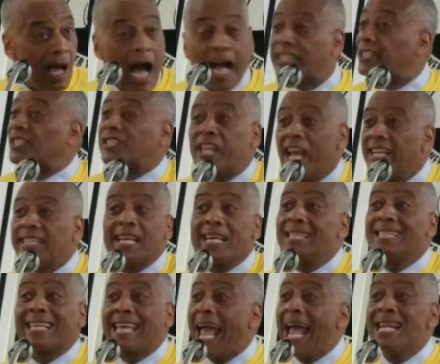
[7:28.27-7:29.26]
A
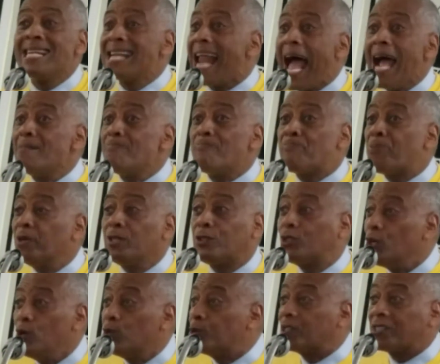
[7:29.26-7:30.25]
chicken cannot
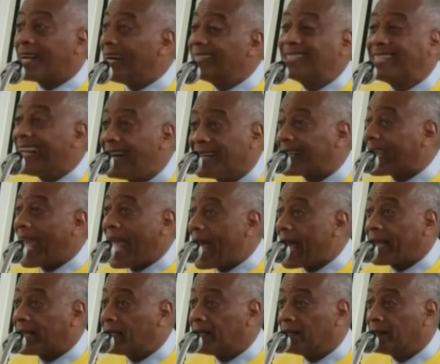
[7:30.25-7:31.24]
produce a duck
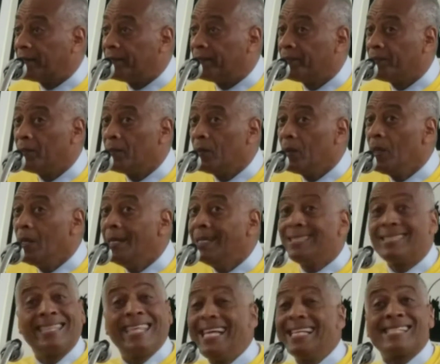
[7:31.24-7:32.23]
egg.
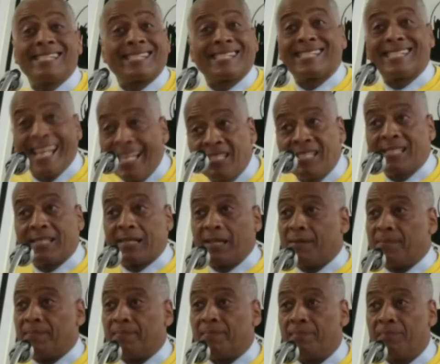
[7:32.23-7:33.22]
This
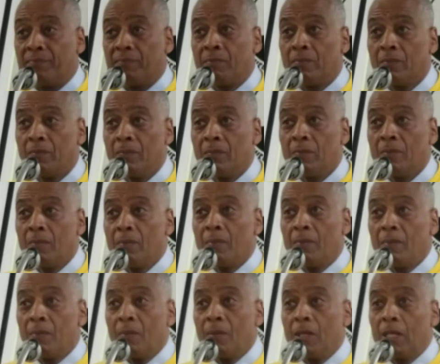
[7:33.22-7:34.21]
system
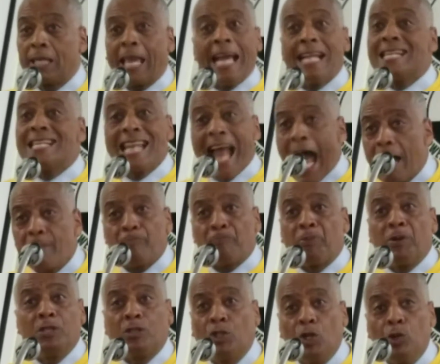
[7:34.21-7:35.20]
cannot
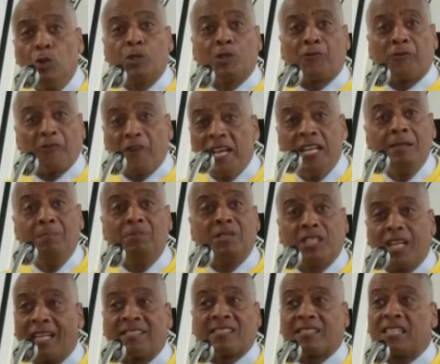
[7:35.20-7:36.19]
produce freedom,
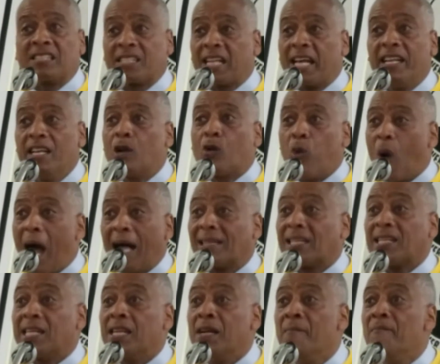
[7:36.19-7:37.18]
justice, and
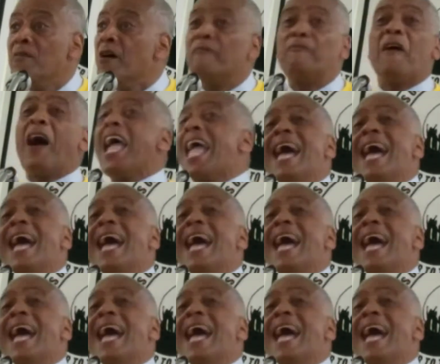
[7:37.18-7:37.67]
equality for